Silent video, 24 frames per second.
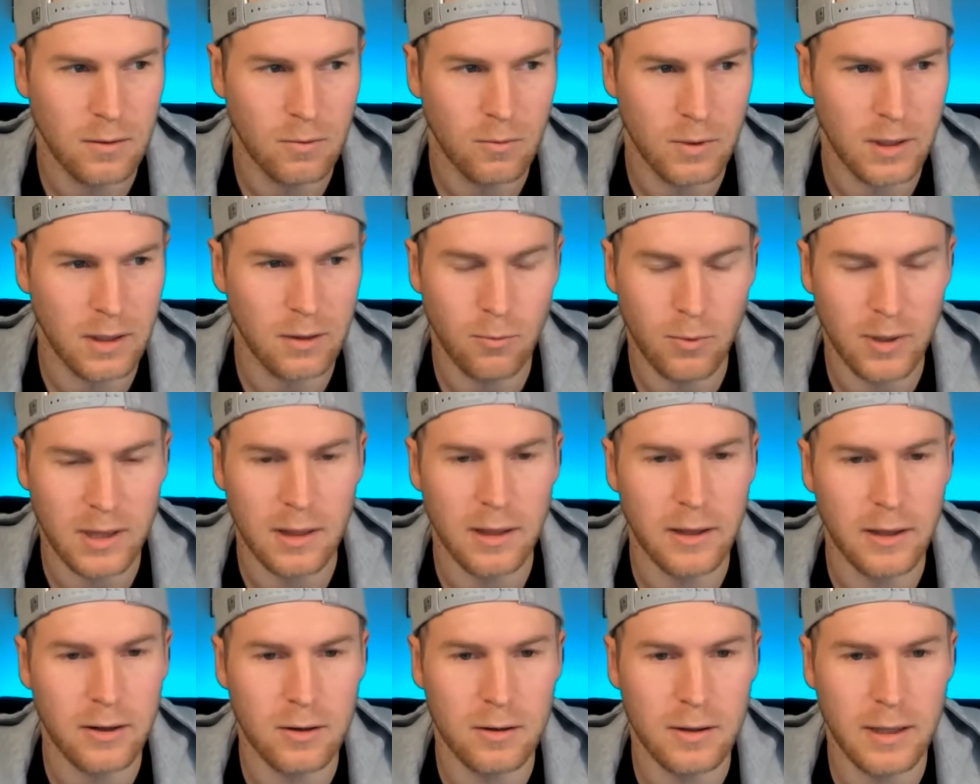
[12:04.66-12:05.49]
We
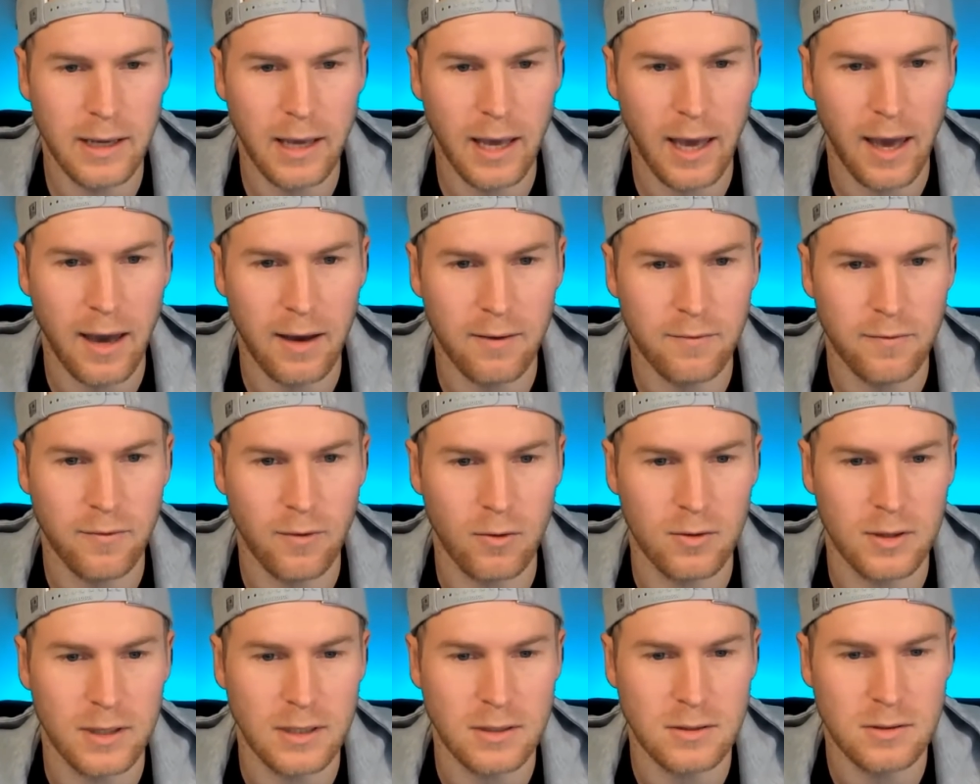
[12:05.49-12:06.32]
literally have
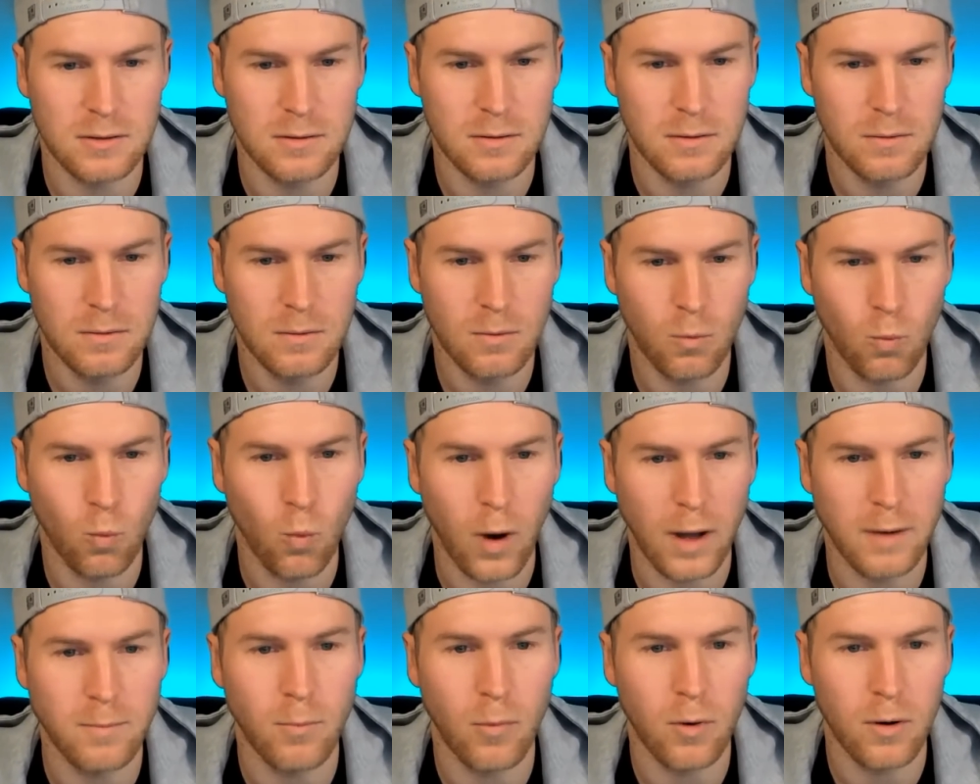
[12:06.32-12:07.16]
only
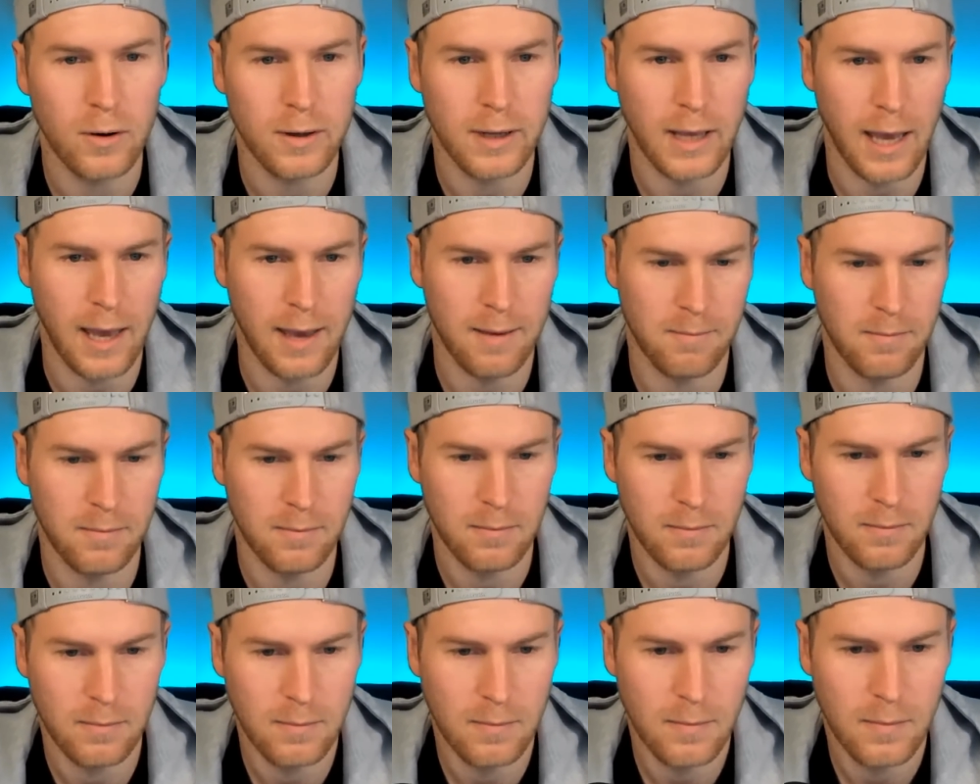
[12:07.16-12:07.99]
one more game
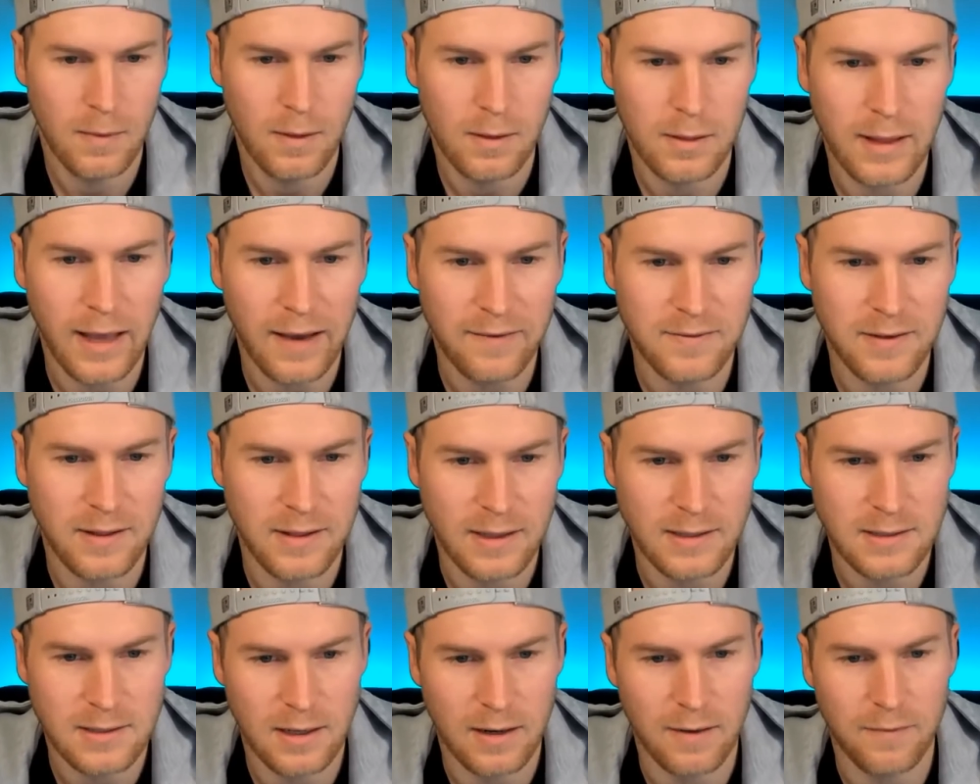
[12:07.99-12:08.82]
left
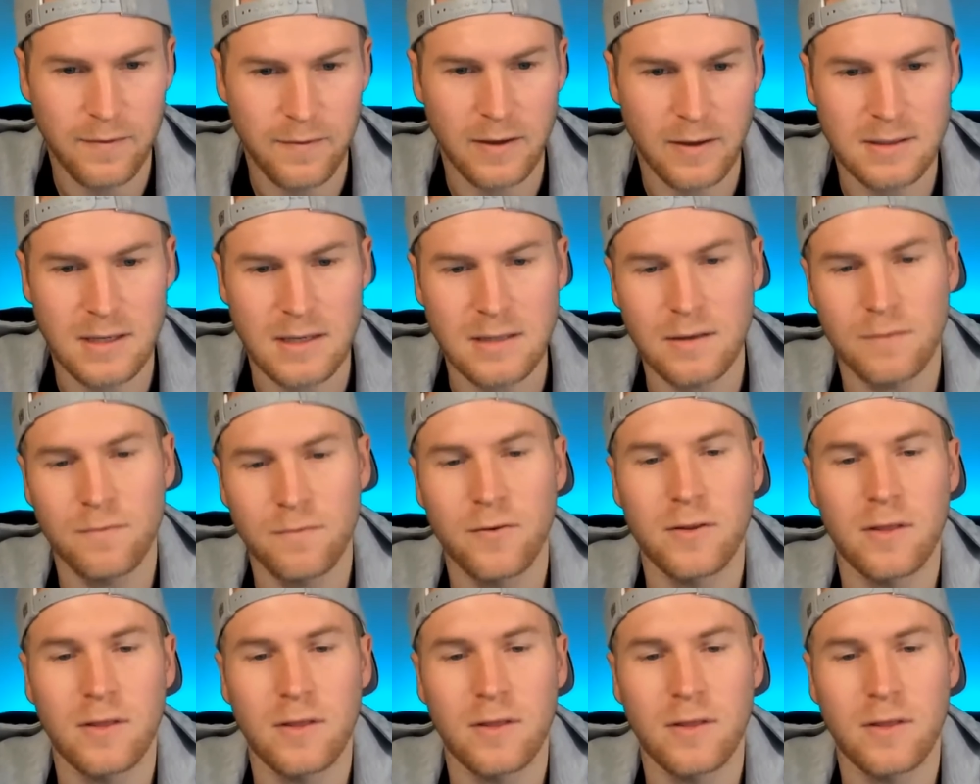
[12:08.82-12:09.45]
in this NFL season.